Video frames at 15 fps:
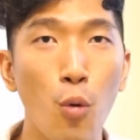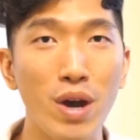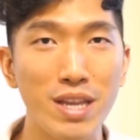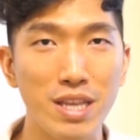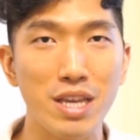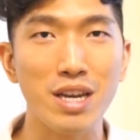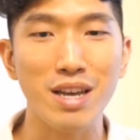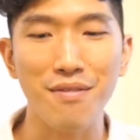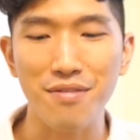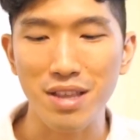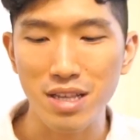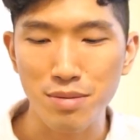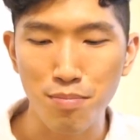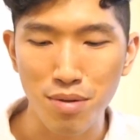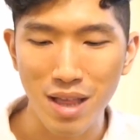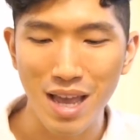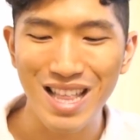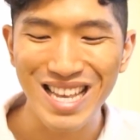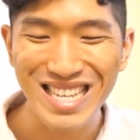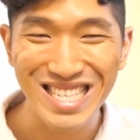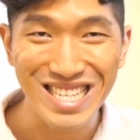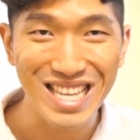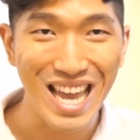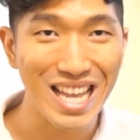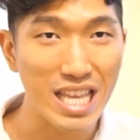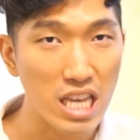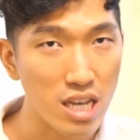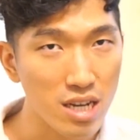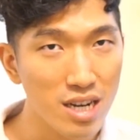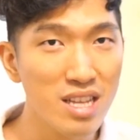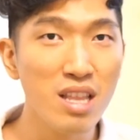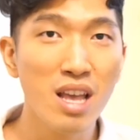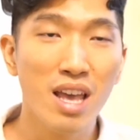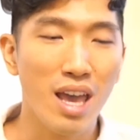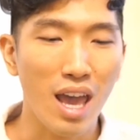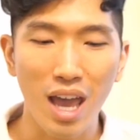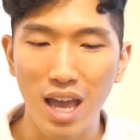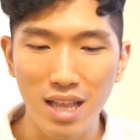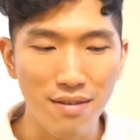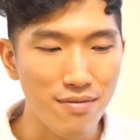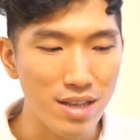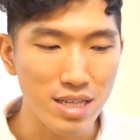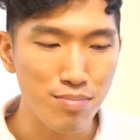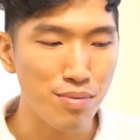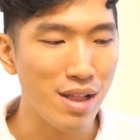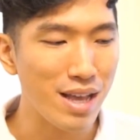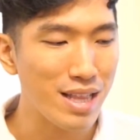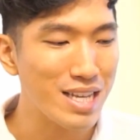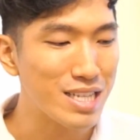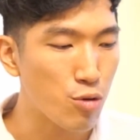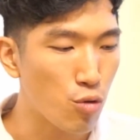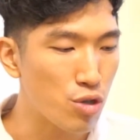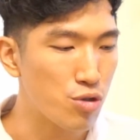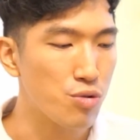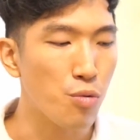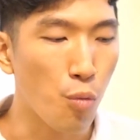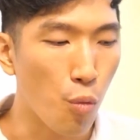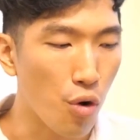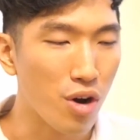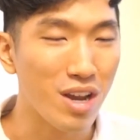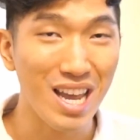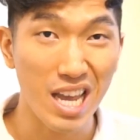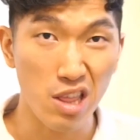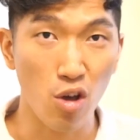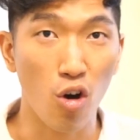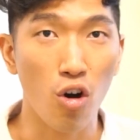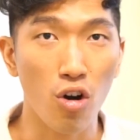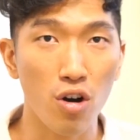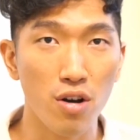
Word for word: idea if this plan is any good and if this plan is going to work at all.